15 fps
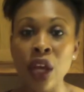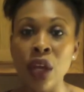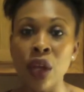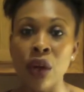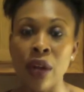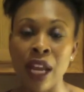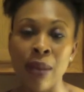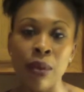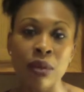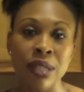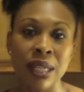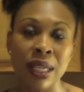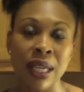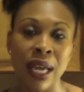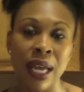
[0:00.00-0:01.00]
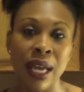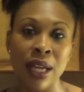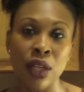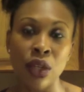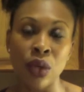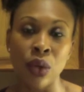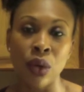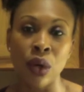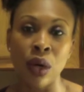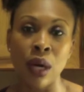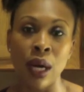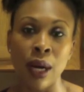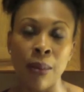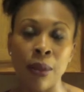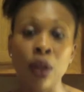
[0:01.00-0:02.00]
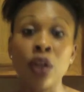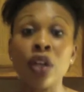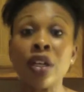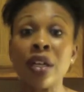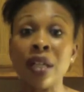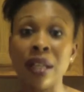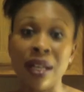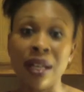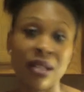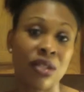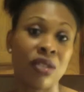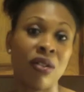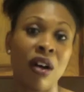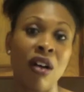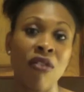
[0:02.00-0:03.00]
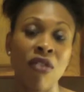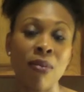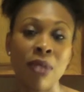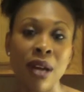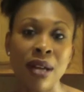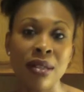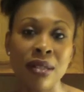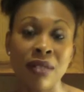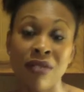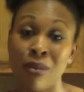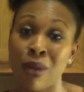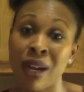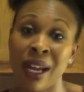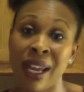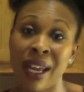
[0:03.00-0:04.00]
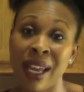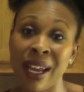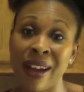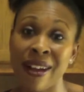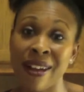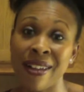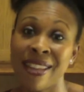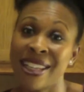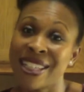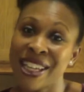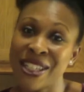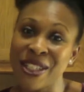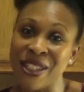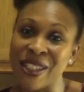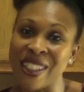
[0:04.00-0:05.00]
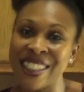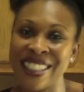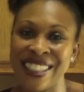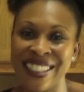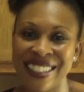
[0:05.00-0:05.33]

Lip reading: You're able to get your good cholesterol from nuts, and from what I hear, they taste good.